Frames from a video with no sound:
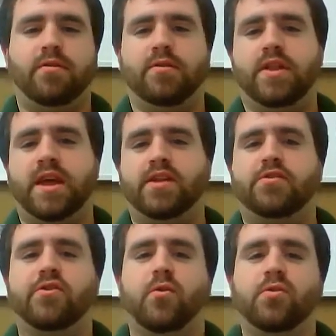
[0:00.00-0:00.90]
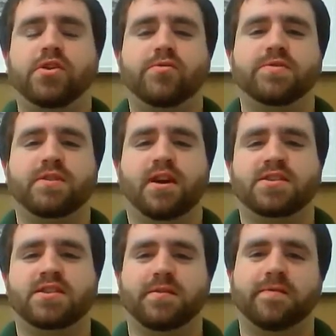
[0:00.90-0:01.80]
they don't use
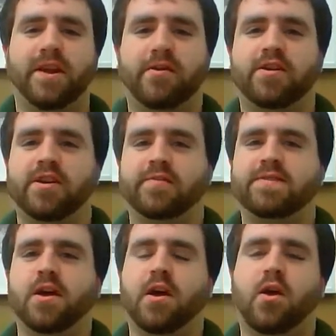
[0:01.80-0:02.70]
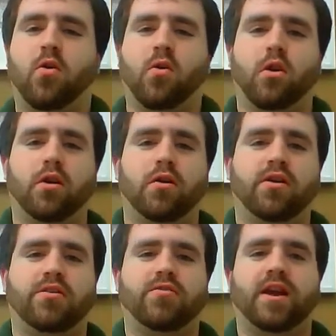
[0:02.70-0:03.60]
lots of narratives
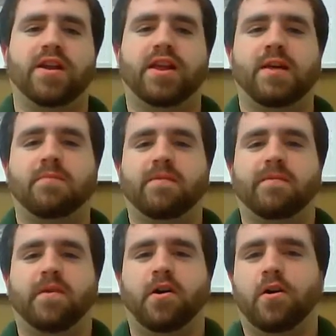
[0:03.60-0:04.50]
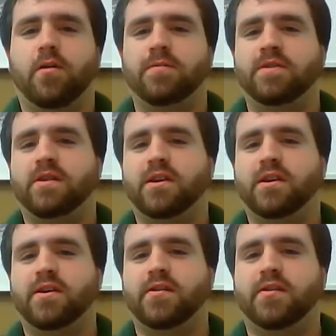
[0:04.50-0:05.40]
or try to get me involved
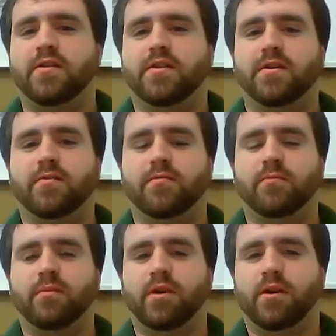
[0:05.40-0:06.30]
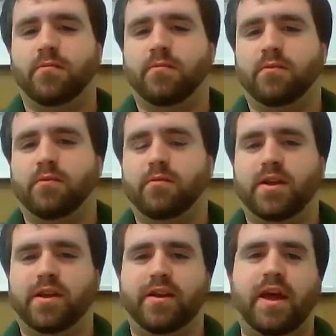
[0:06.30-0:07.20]
in
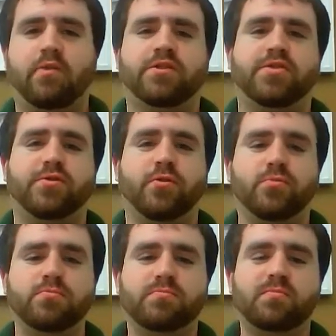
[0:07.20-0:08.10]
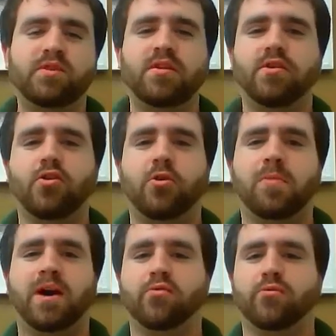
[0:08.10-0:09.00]
in how to go
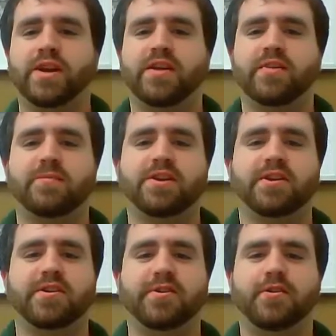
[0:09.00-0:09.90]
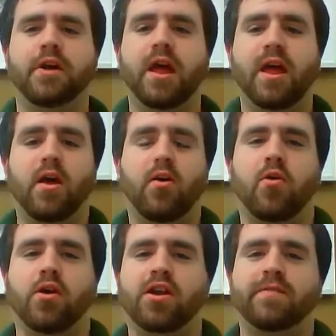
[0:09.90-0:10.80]
about reading the material,
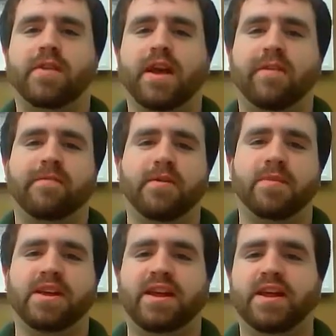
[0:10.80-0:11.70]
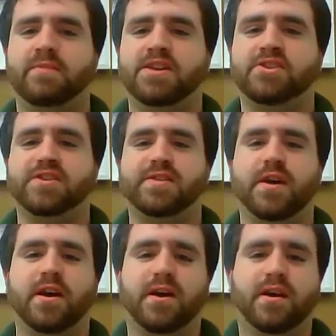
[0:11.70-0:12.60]
or even have very many images.
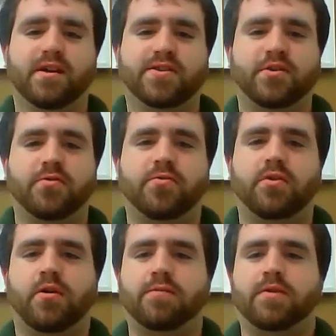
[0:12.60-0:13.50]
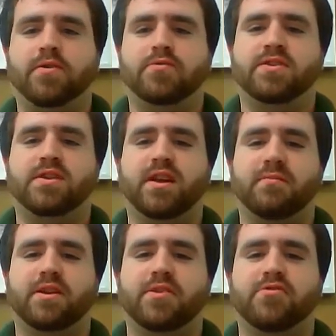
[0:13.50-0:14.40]
So all of those
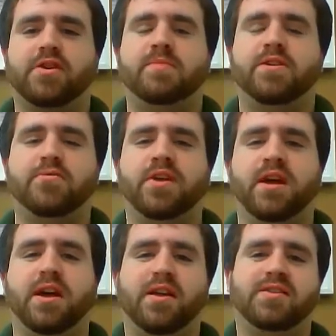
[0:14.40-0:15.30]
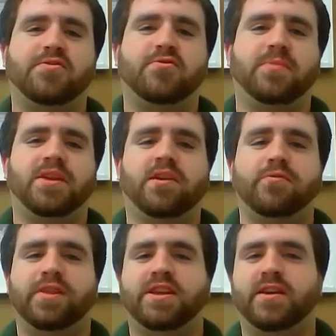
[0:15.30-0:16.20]
contribute to me not
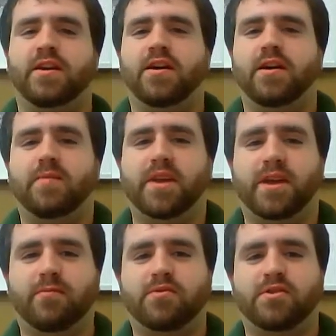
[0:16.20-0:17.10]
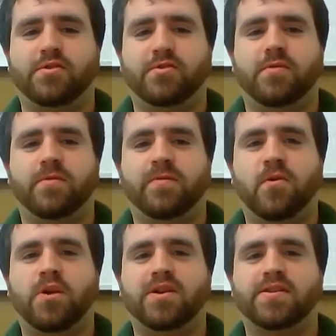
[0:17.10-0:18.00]
really being able to
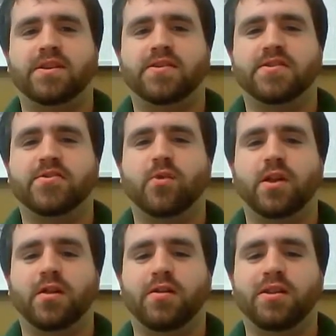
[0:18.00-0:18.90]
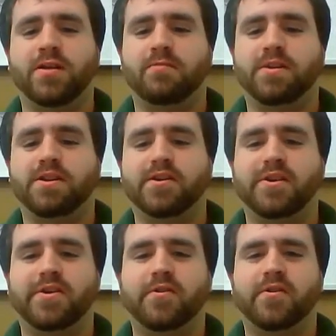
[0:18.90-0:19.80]
focus too well on the
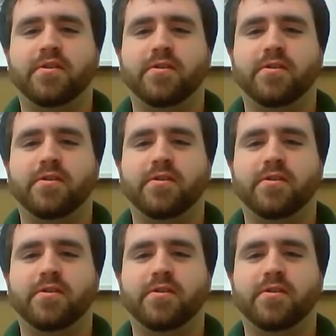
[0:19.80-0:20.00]
material.